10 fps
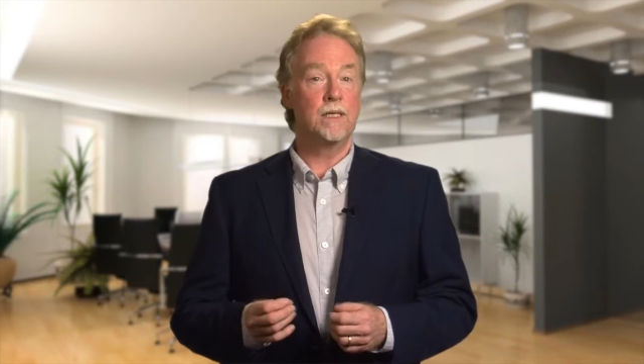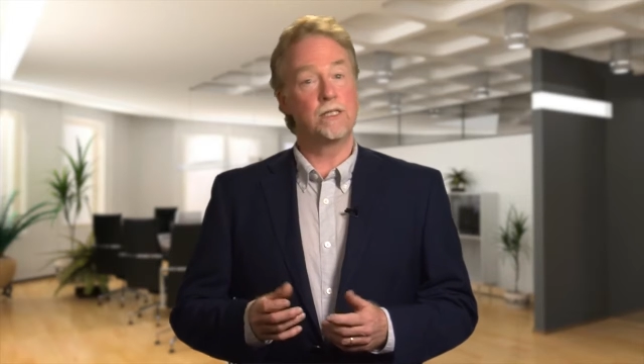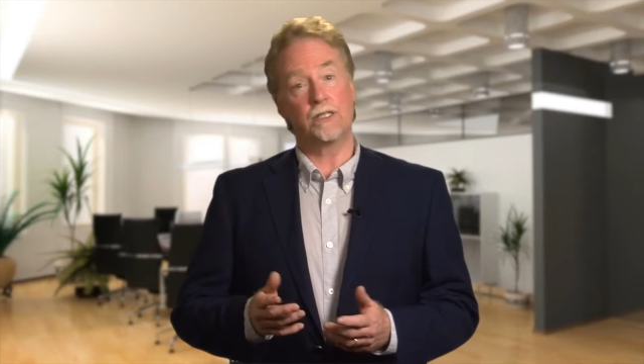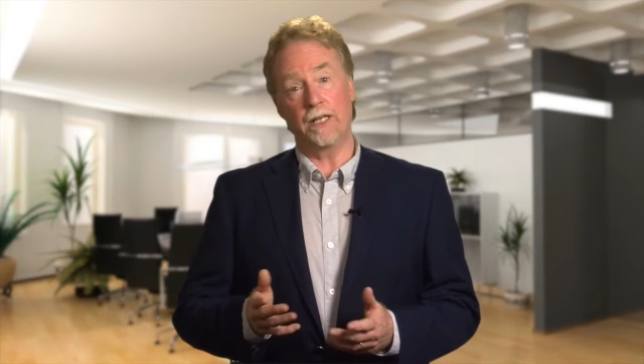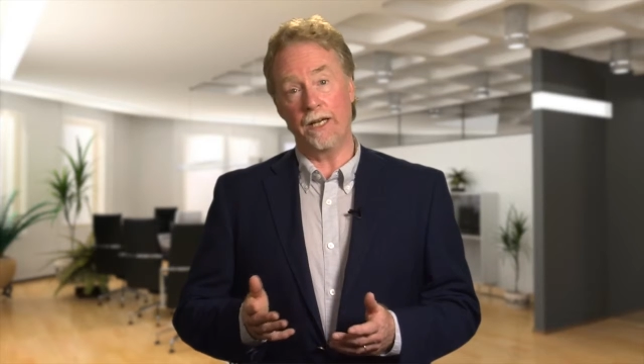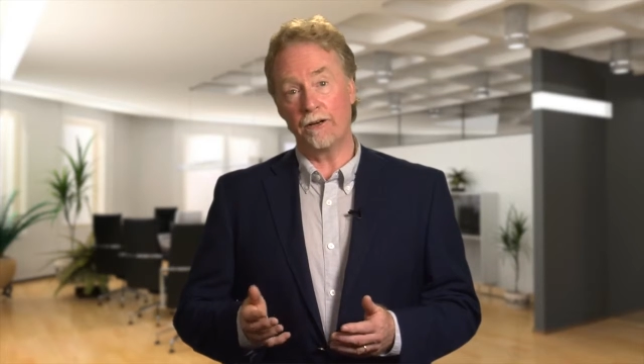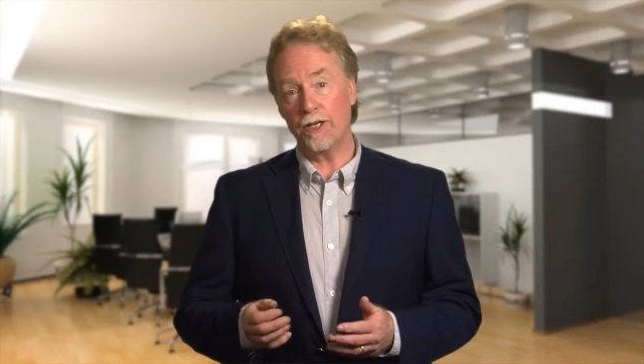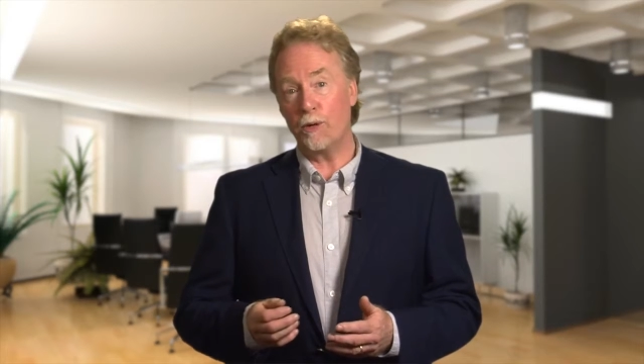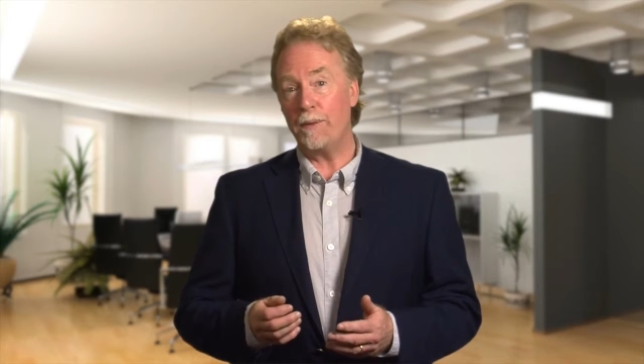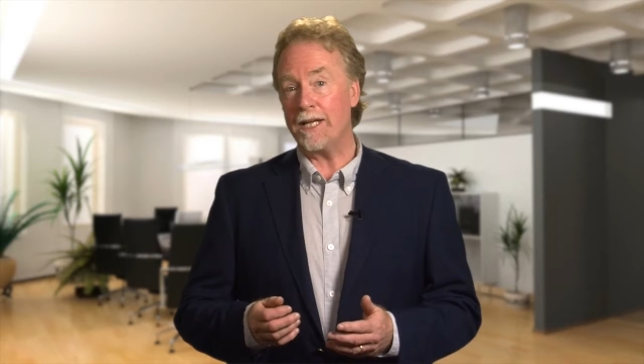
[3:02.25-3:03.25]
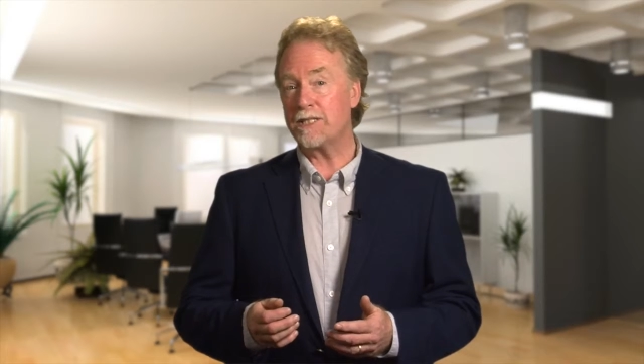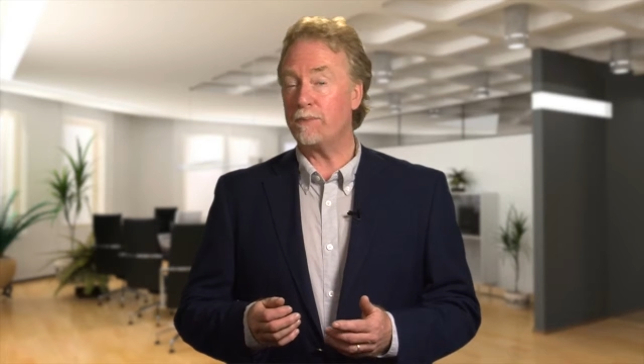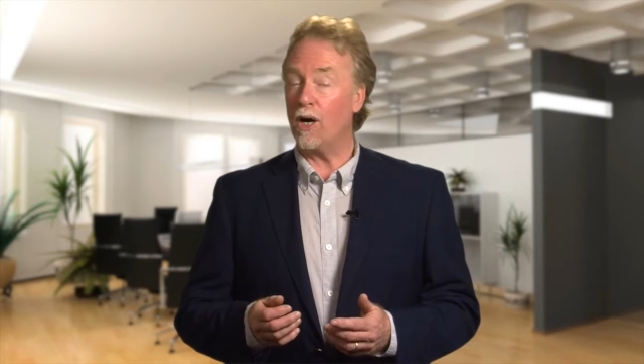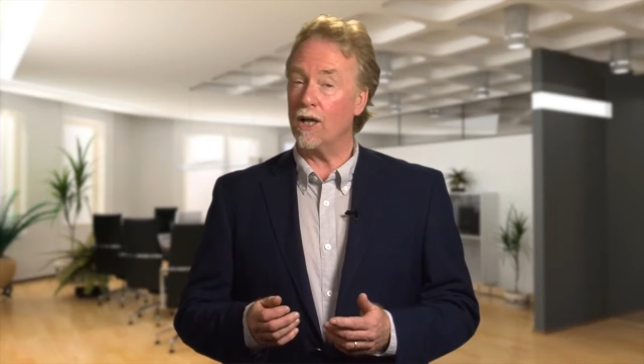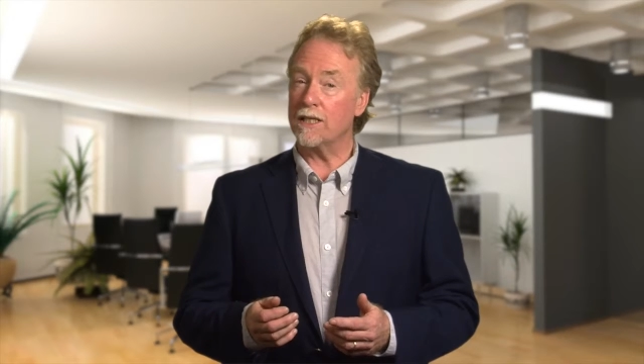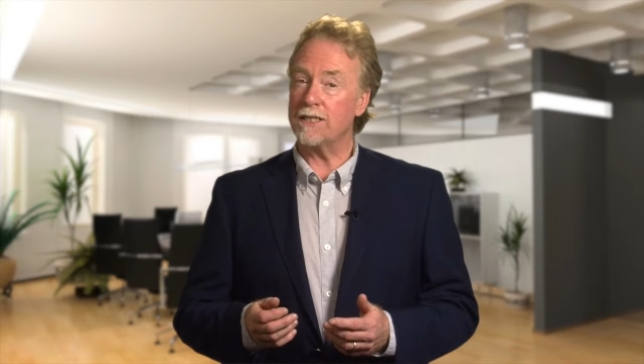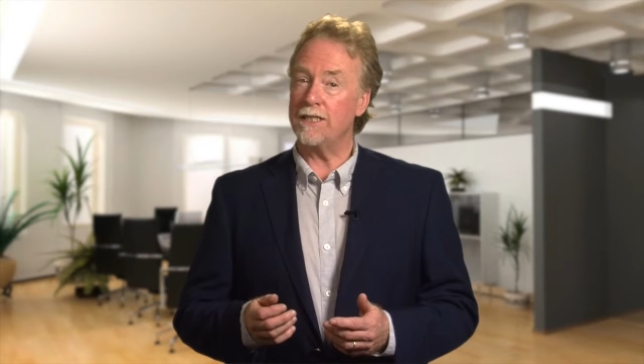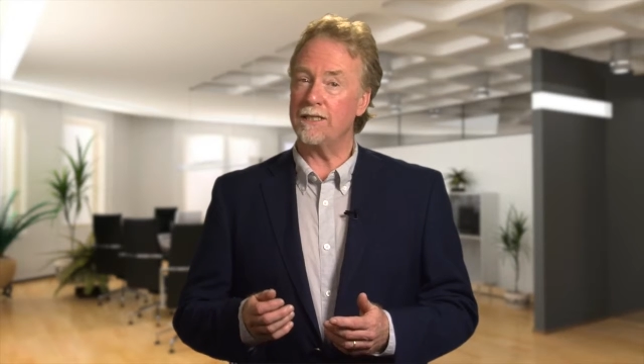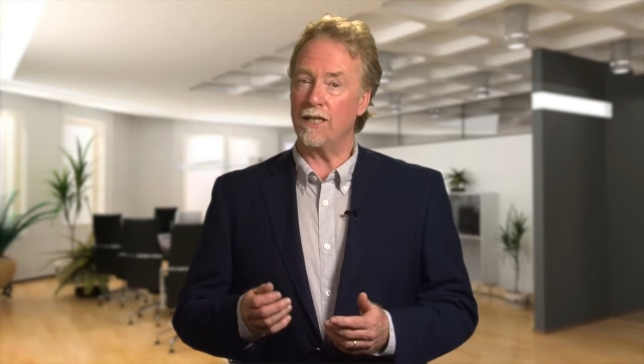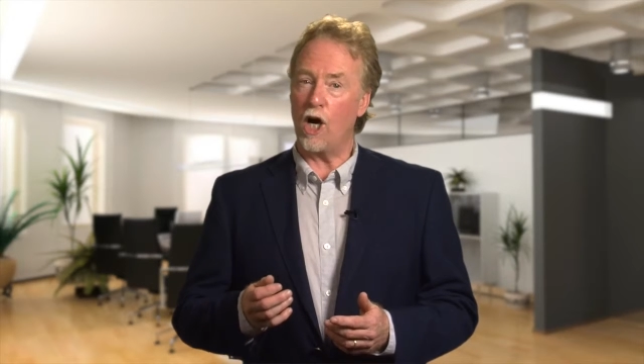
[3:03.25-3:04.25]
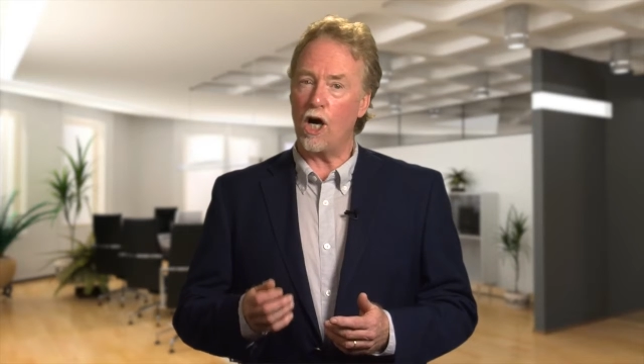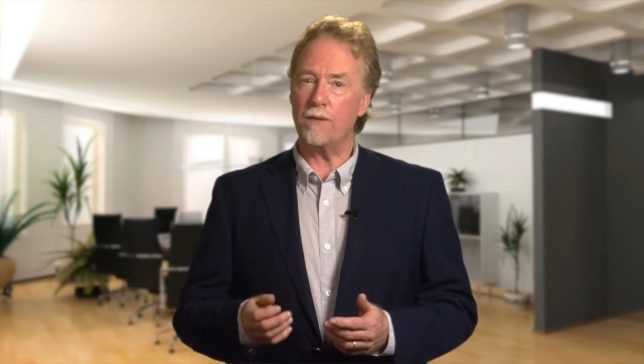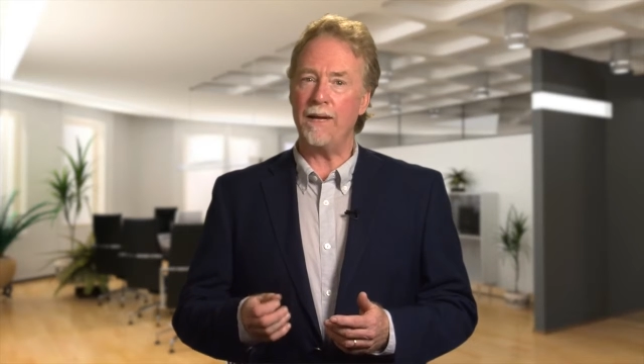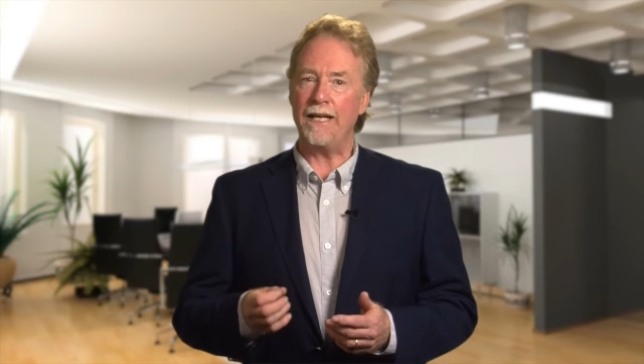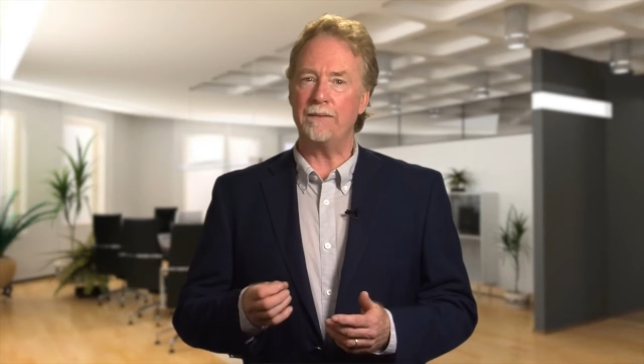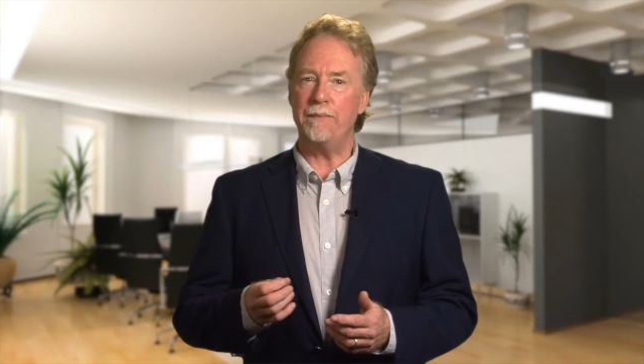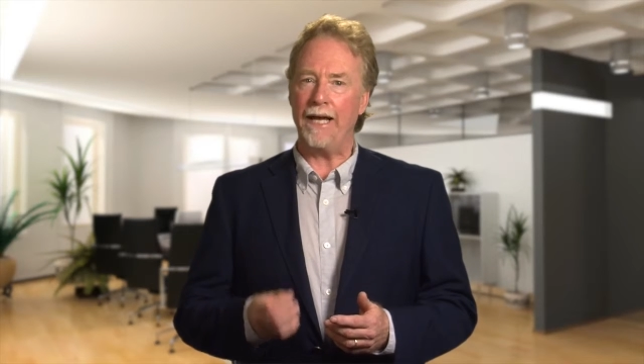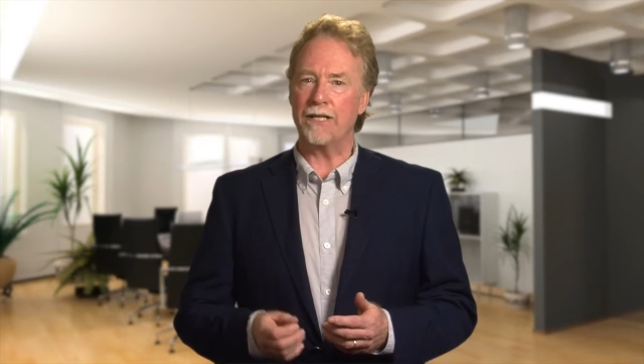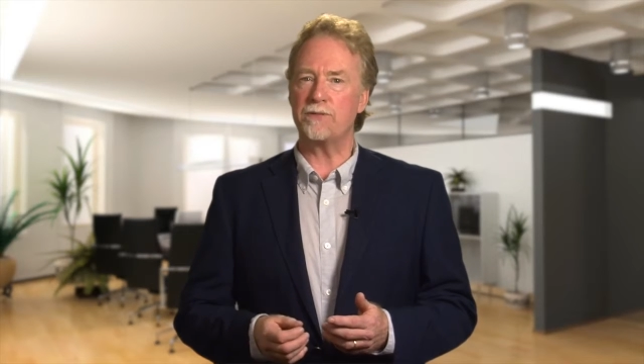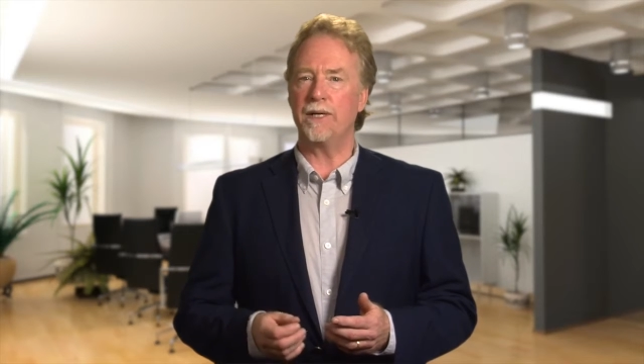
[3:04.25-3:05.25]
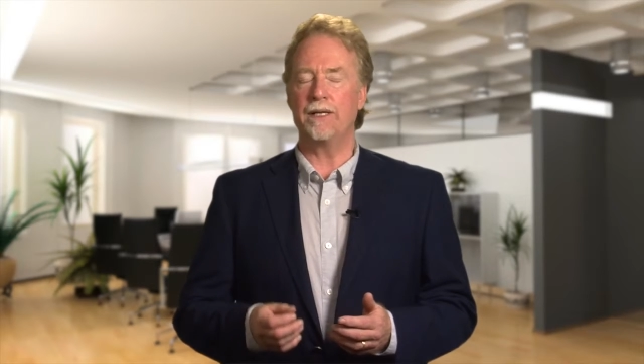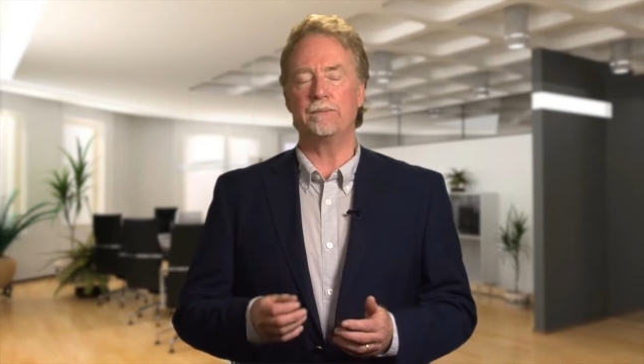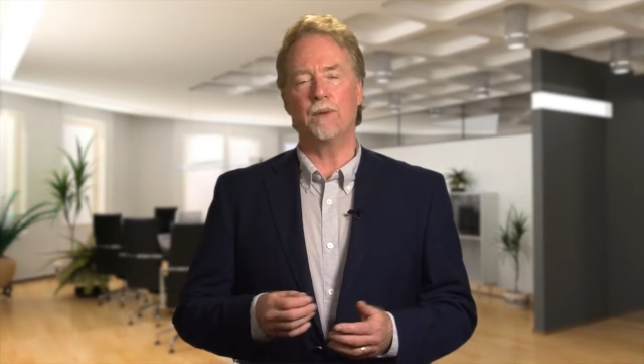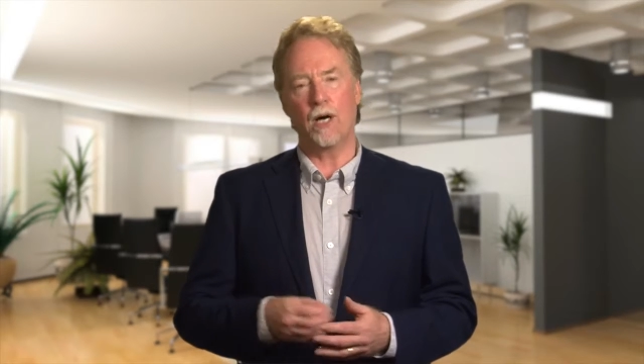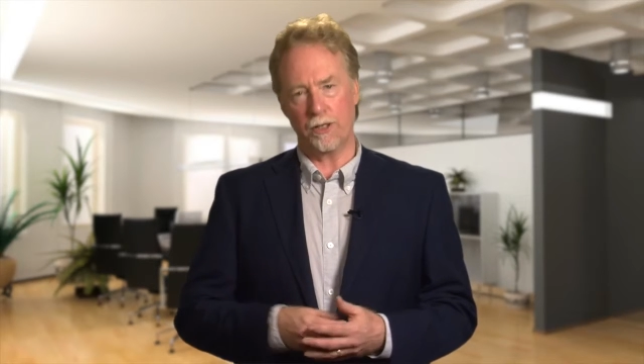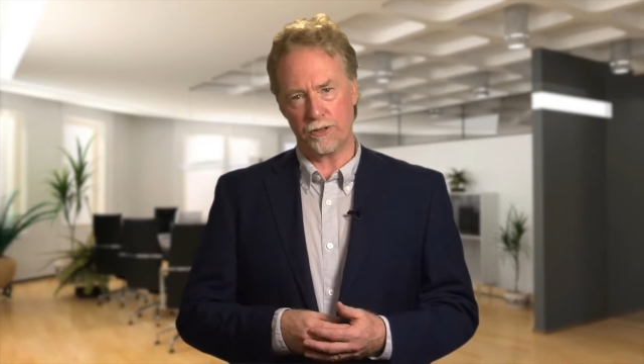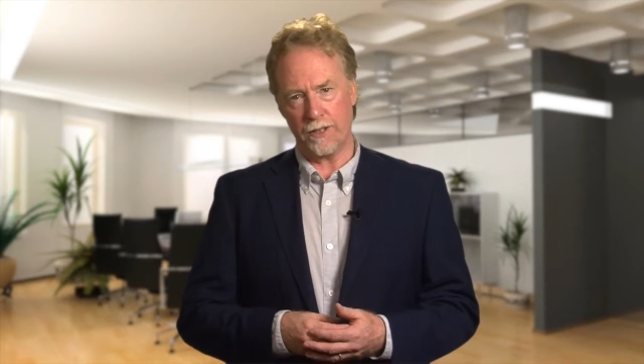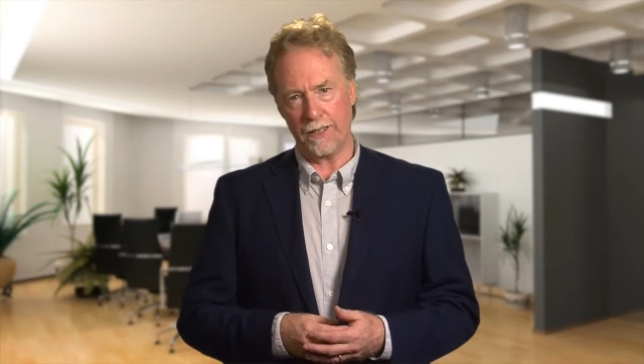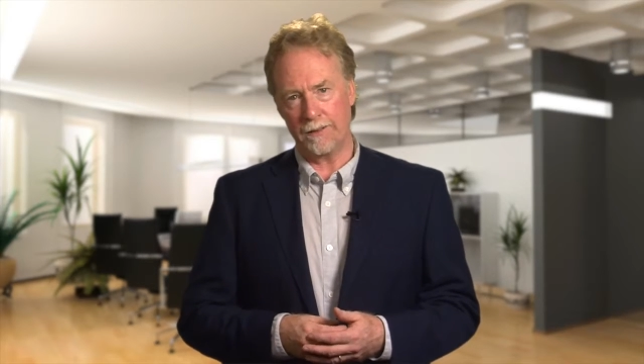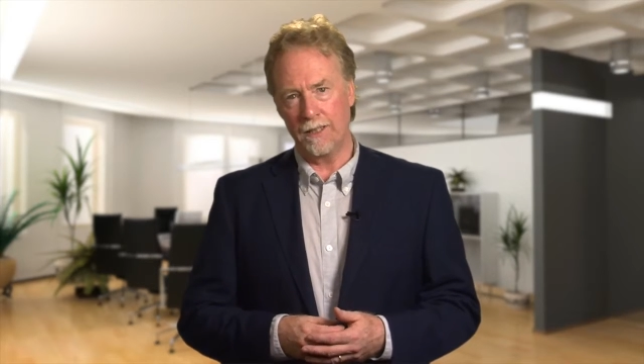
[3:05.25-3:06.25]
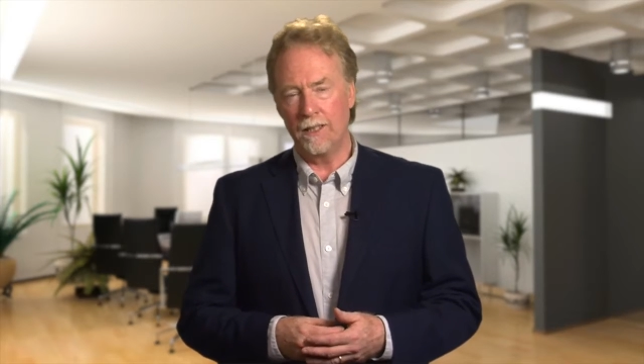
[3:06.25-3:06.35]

scenario-based policies, and automated management and monitoring.